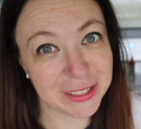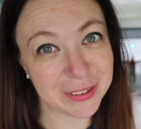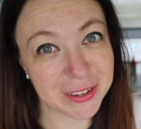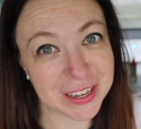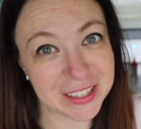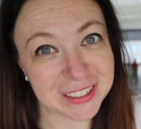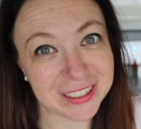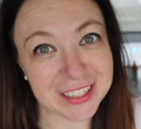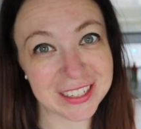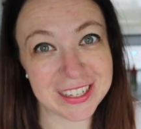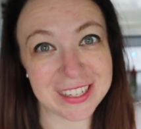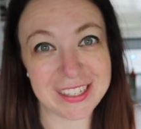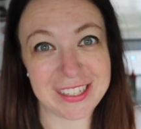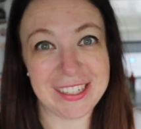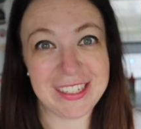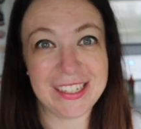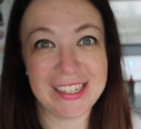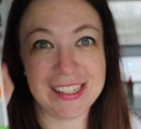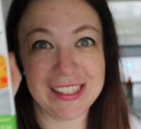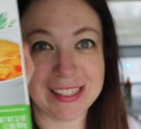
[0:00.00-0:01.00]
you guys are going to
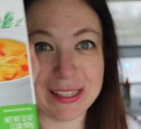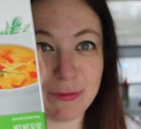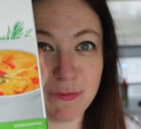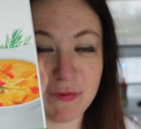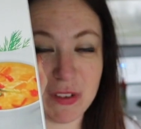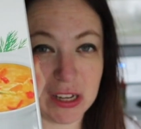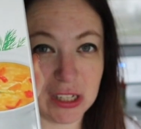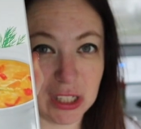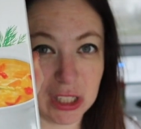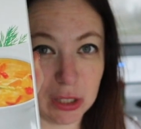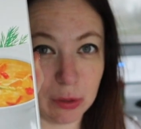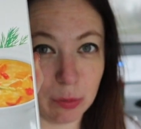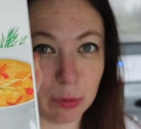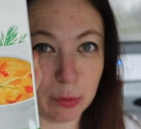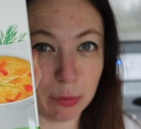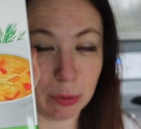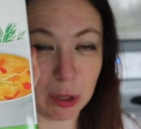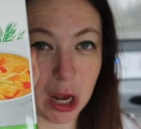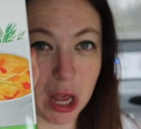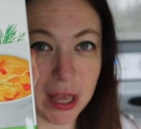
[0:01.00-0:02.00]
need is some
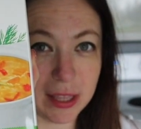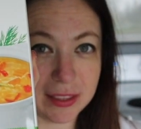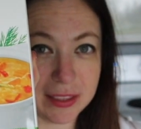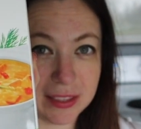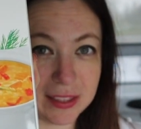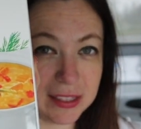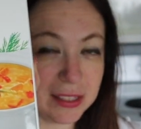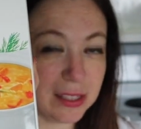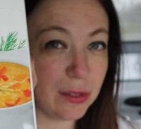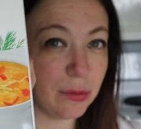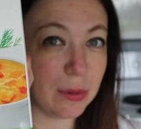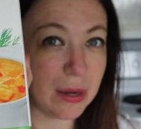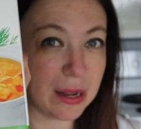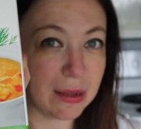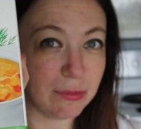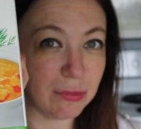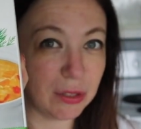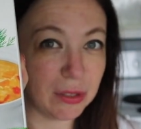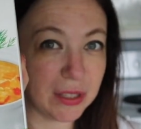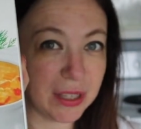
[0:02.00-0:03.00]
vegetable broth. This is what
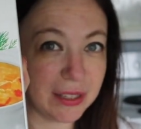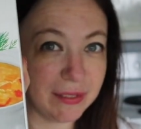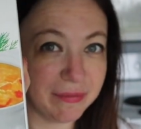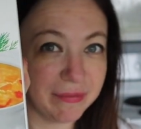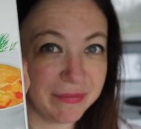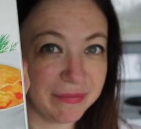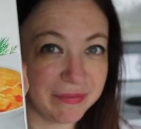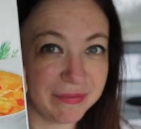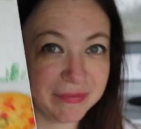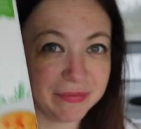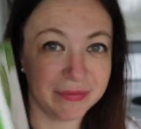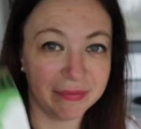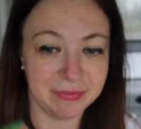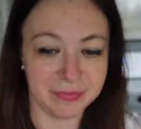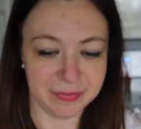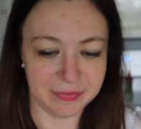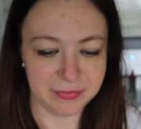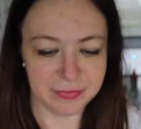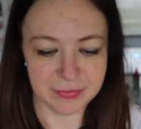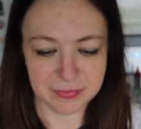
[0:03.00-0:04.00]
I'm using.
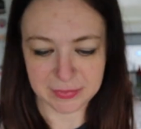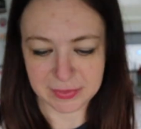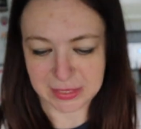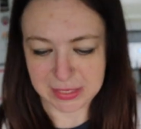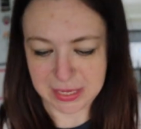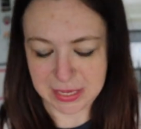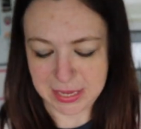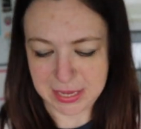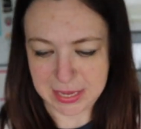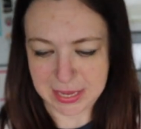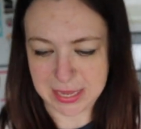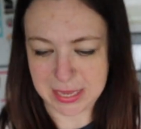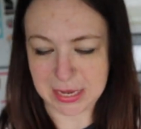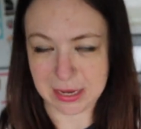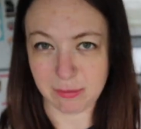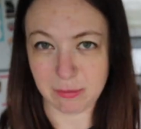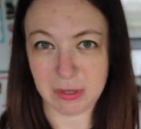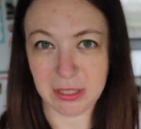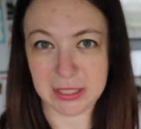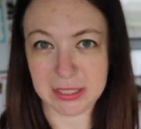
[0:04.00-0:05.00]
And
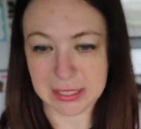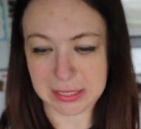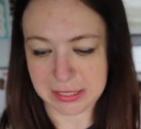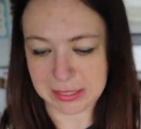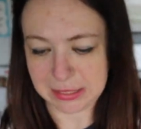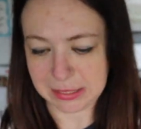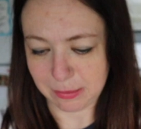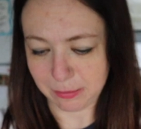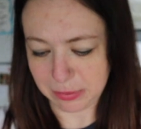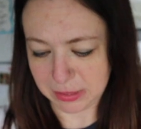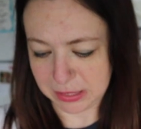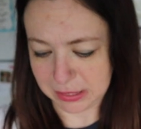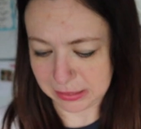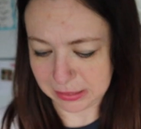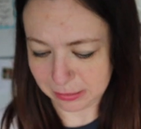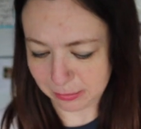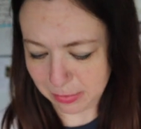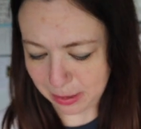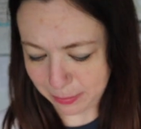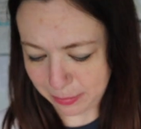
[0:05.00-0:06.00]
I'm just gonna dump it
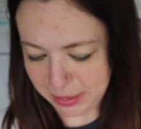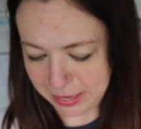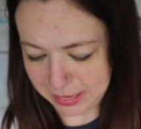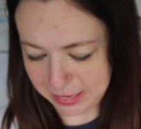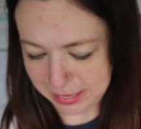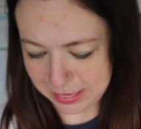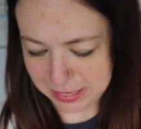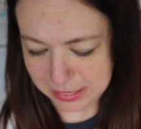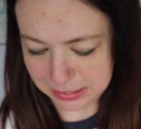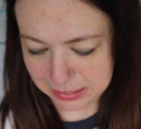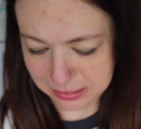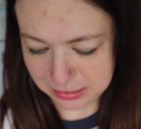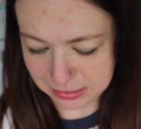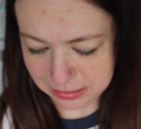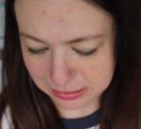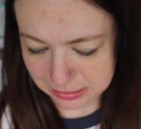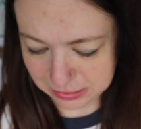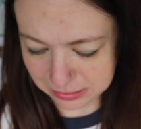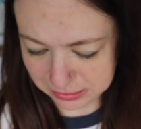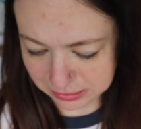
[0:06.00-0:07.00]
into my pan.
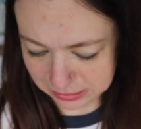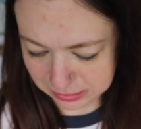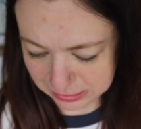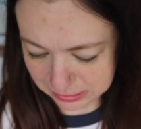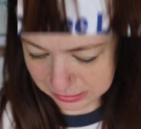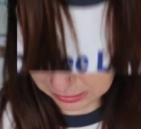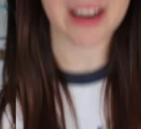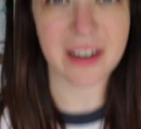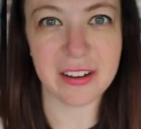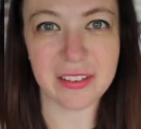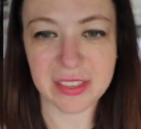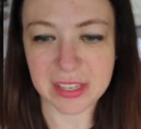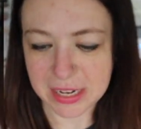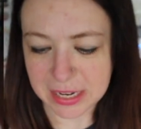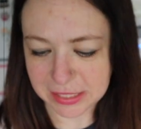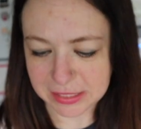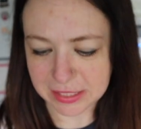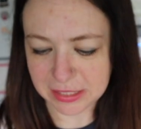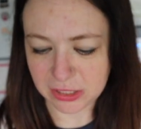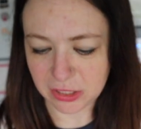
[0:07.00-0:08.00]
Alright, the
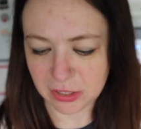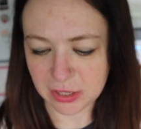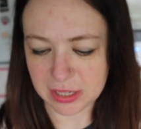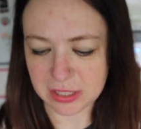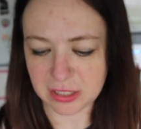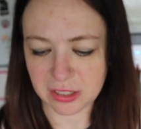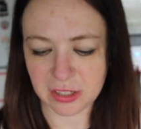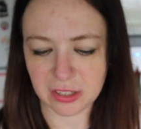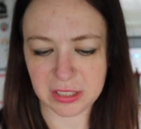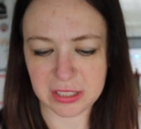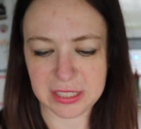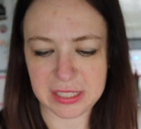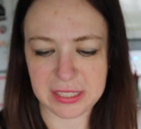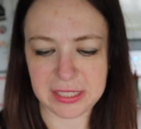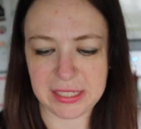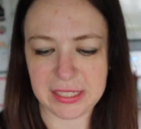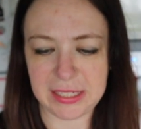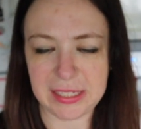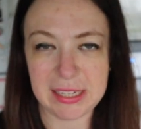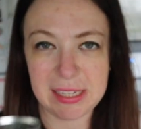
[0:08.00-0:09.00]
next thing you guys are going to
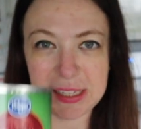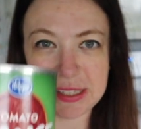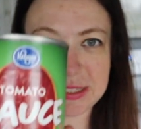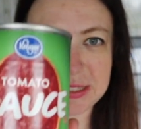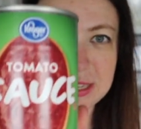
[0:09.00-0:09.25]
need is